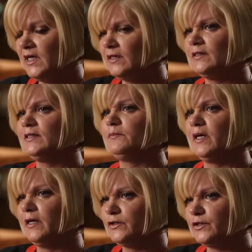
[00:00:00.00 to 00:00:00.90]
Yes, it's
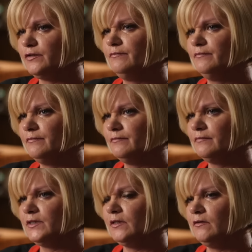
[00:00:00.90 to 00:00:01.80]
been answered.
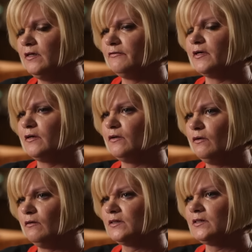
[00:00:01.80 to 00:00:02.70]
Two different
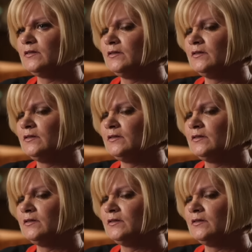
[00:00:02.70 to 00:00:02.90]
adults,